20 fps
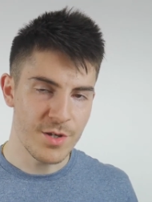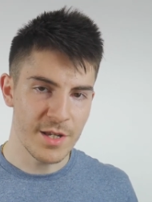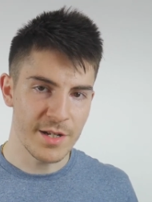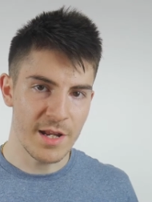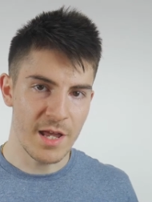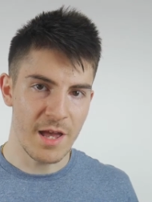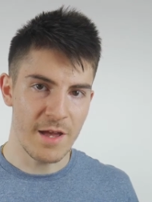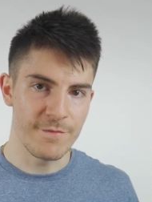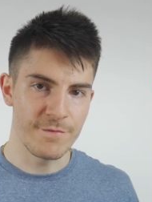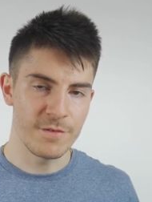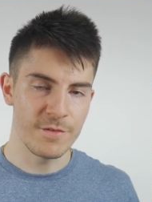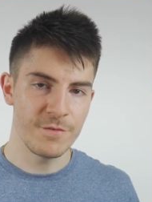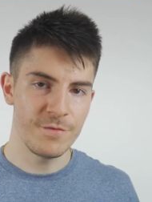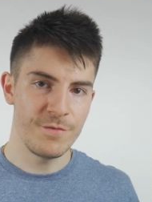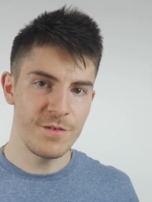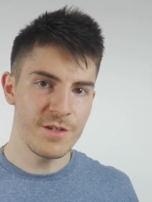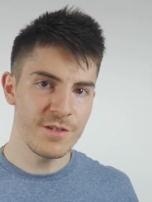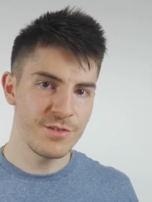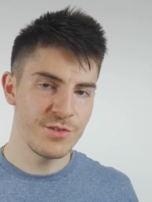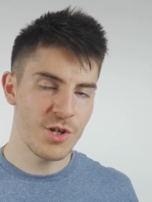can have
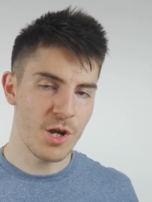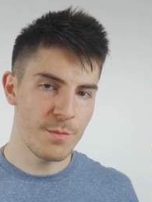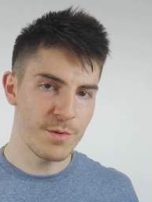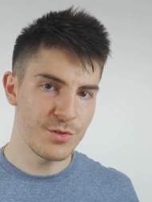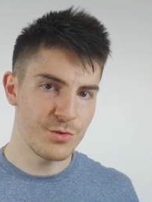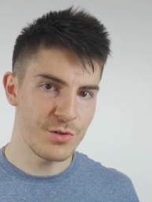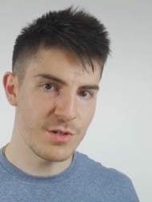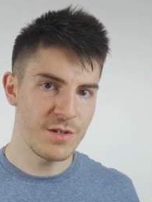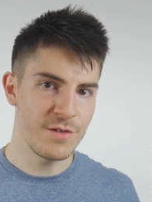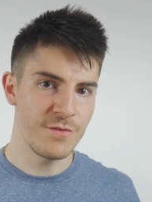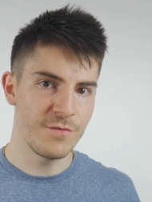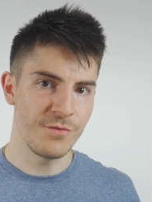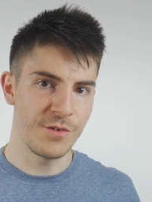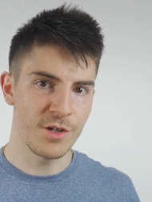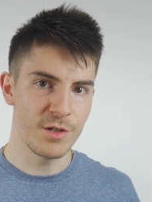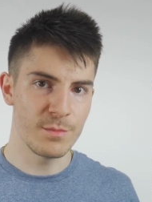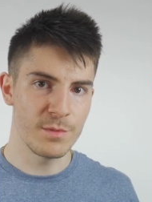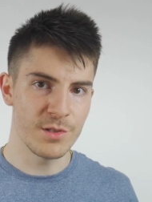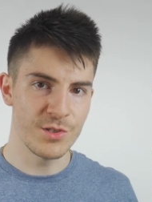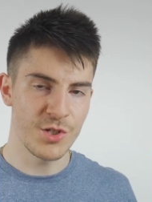fixed geometry,
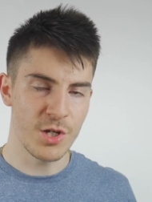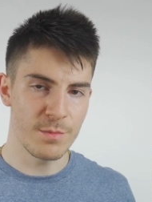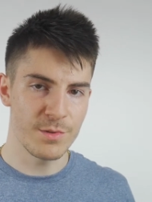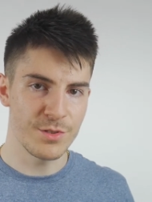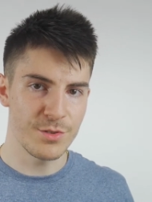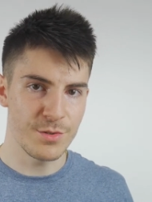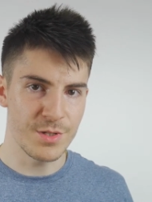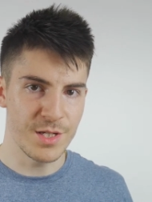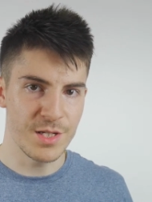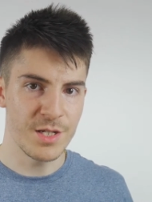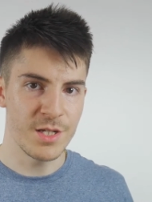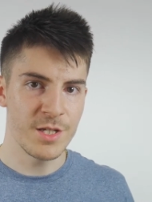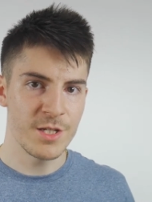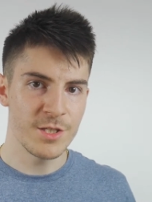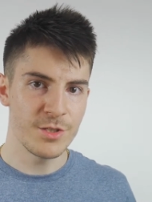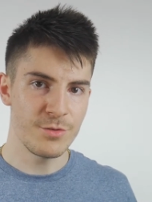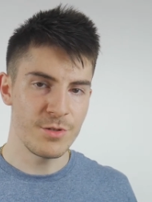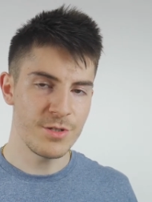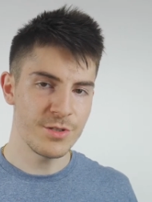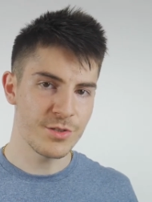variable geometry,
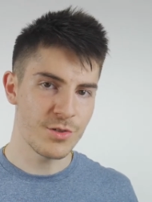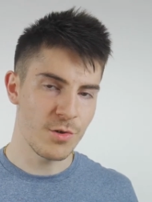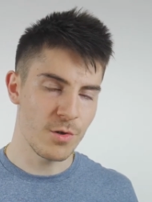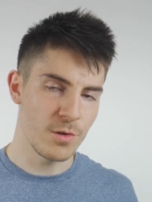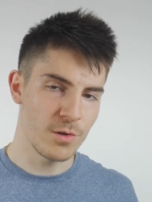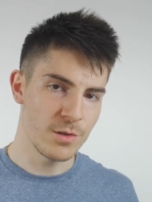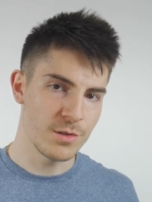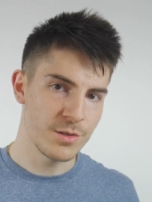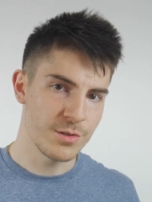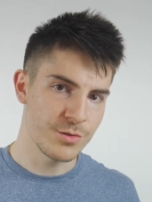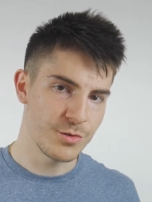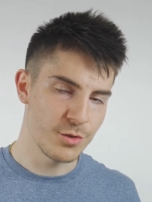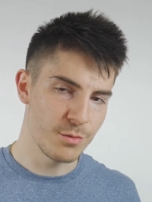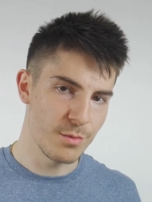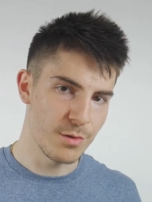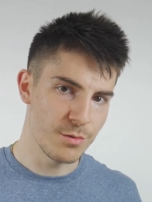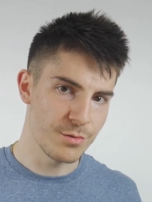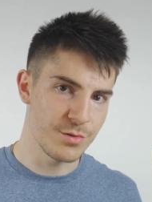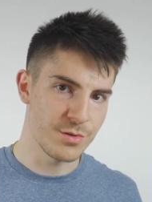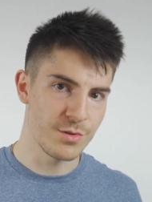twin scroll
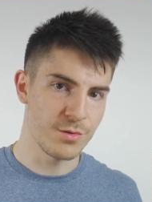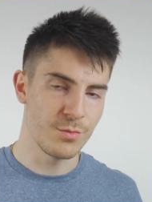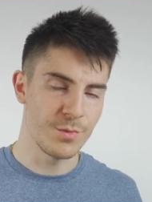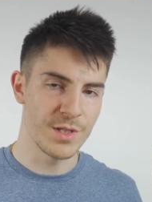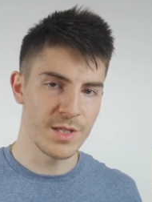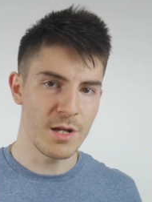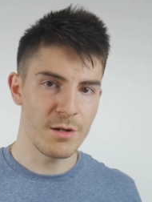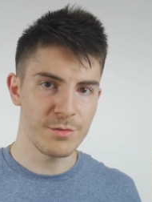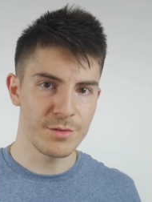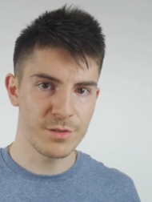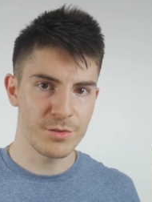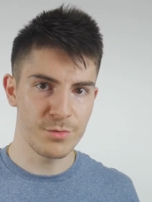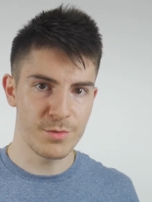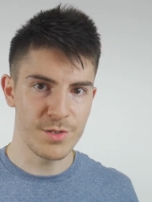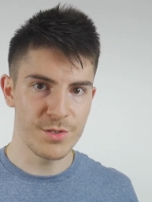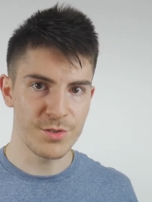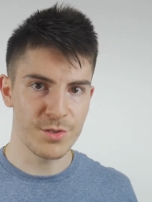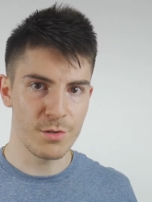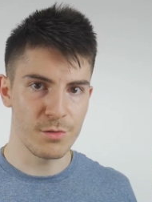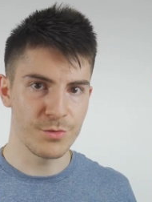turbos, without
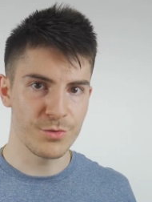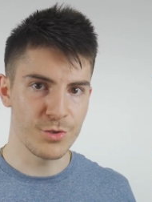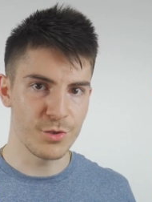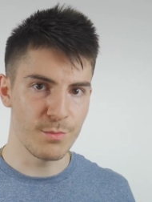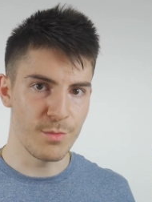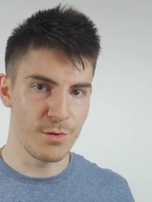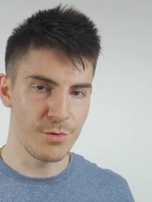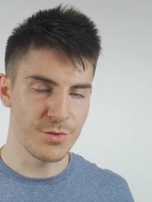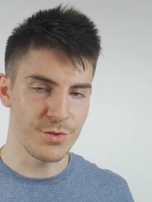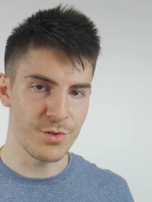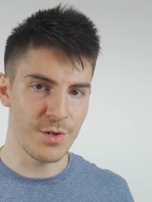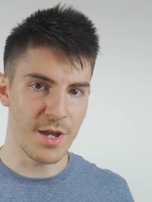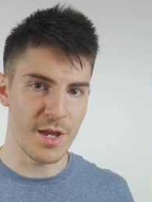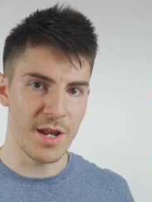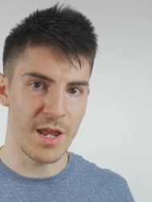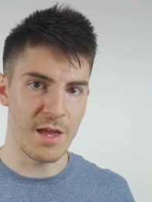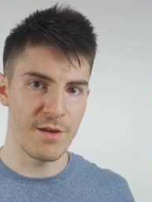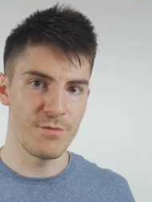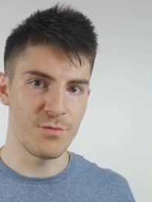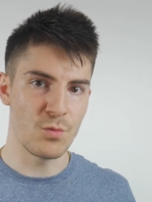twin scroll turbos. You
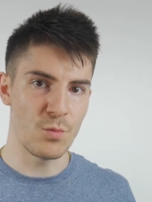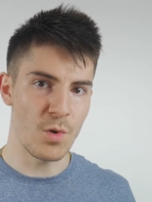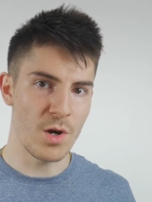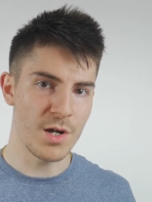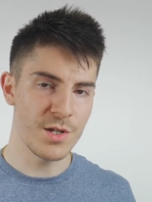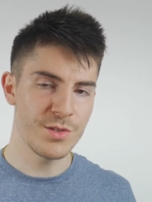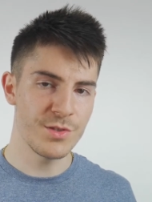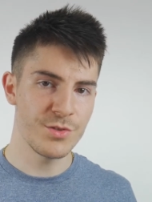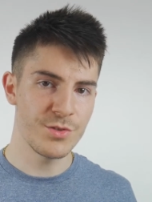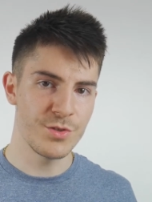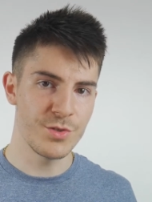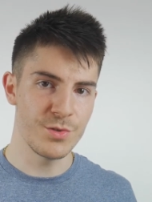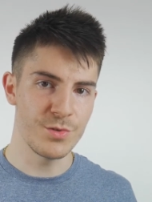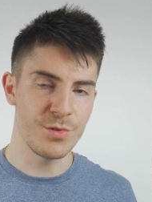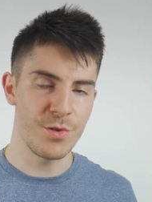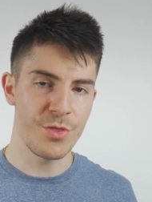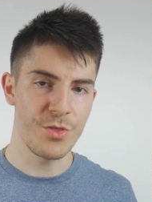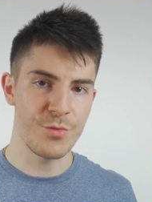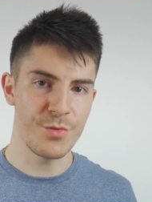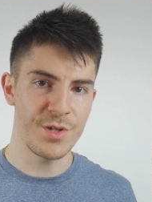can have one, two,
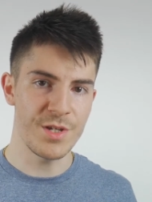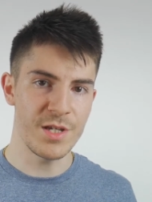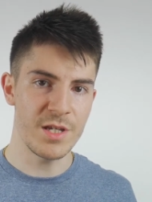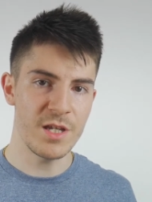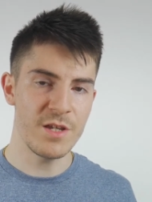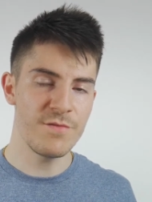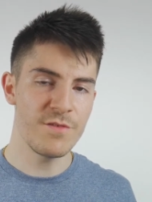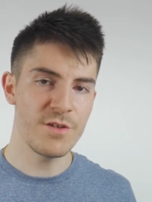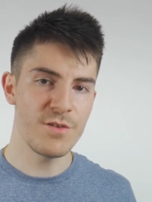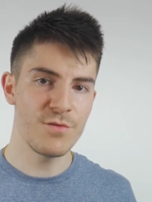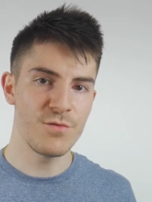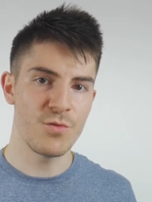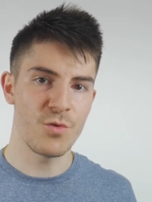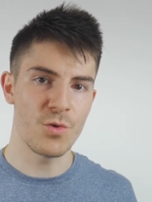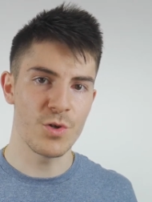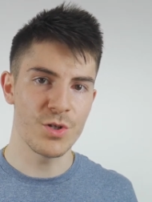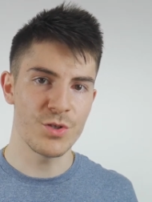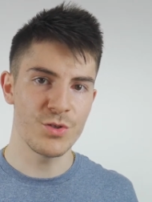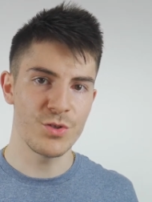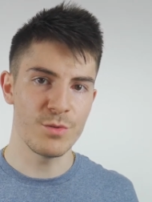three, even
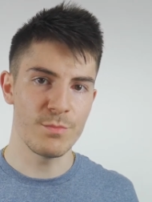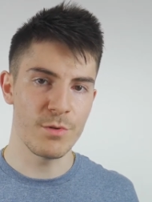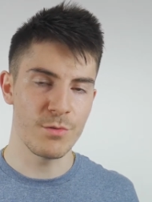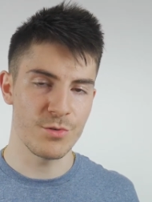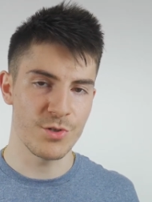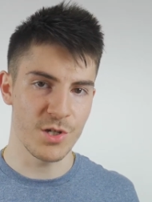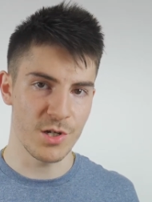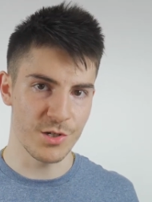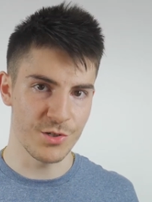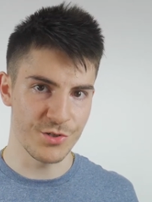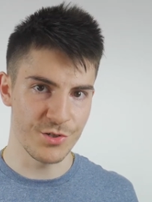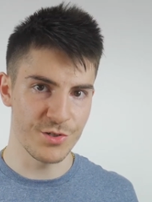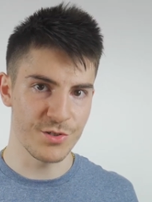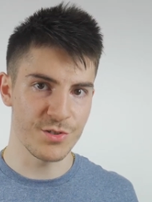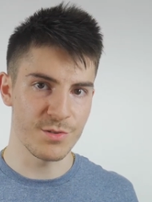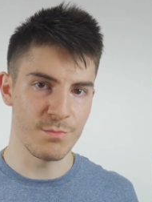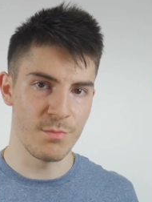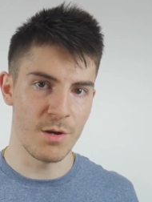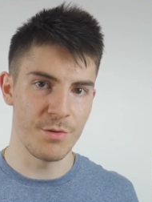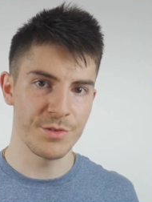four
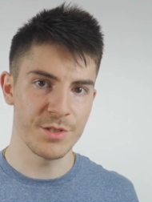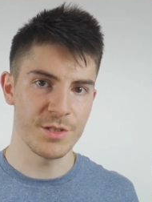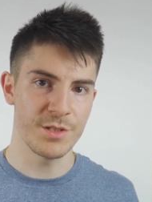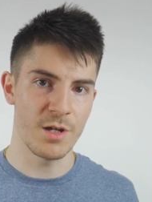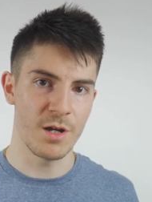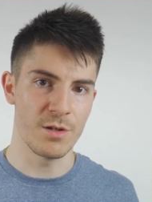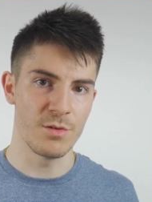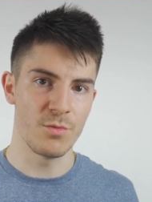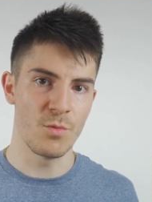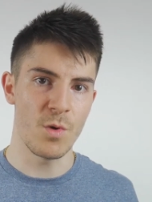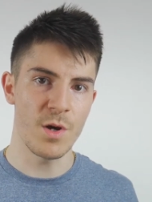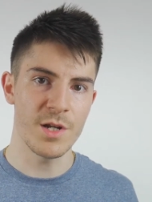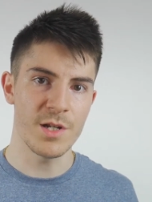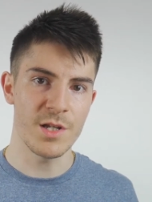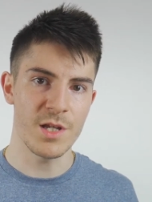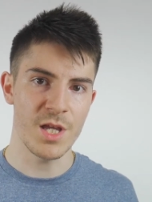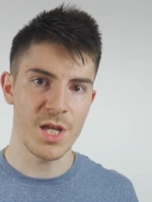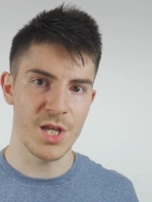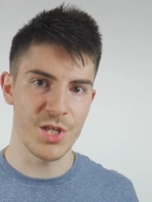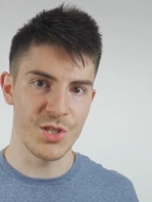turbochargers mounted on
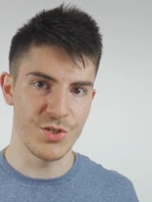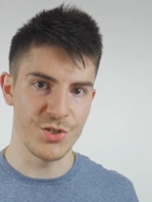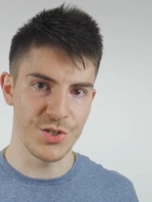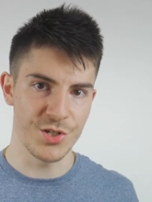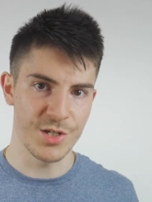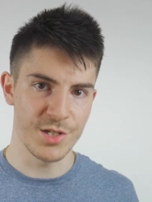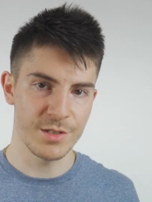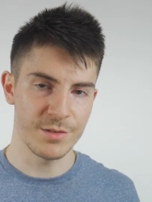one engine.